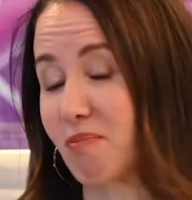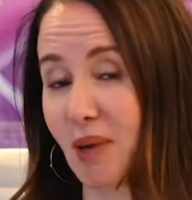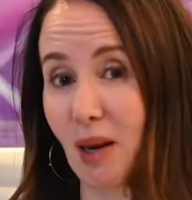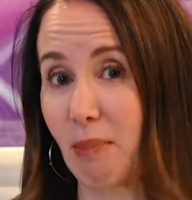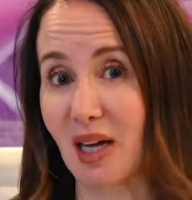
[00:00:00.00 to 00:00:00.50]

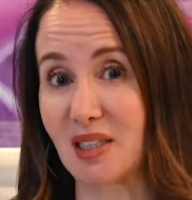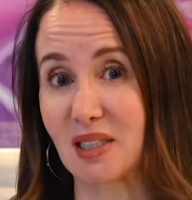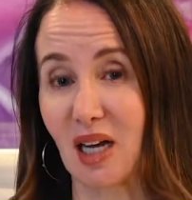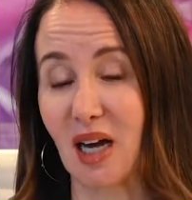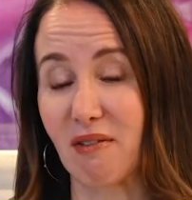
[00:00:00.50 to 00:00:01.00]
a buzz
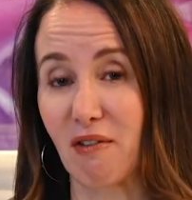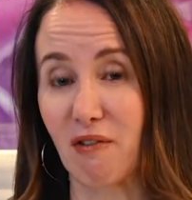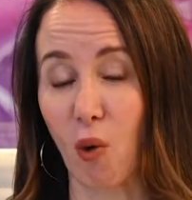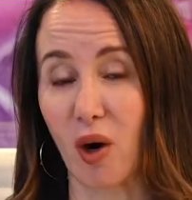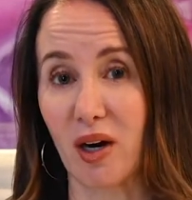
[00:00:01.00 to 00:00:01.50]
cut of a
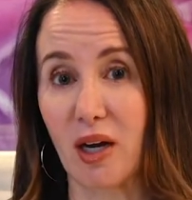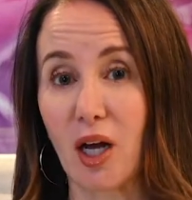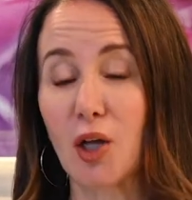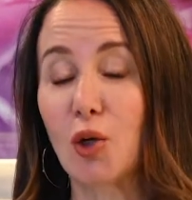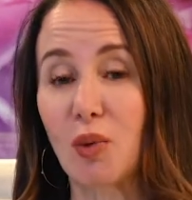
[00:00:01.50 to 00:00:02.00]
4,
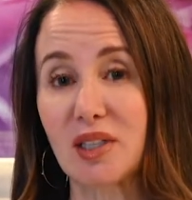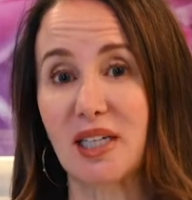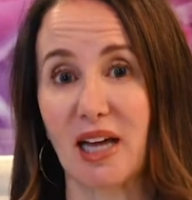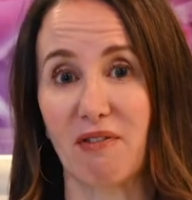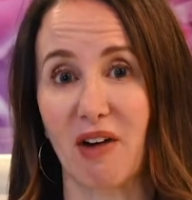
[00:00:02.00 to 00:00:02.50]
you will see
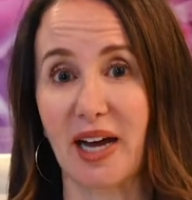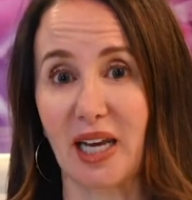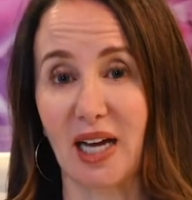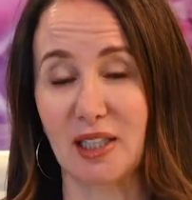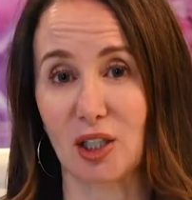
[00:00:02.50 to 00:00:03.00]
that fine
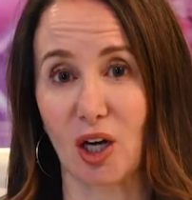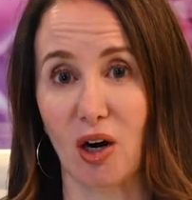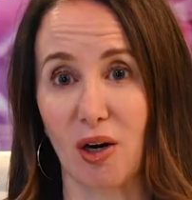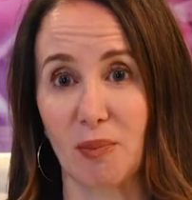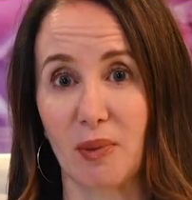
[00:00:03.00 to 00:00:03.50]
line scar.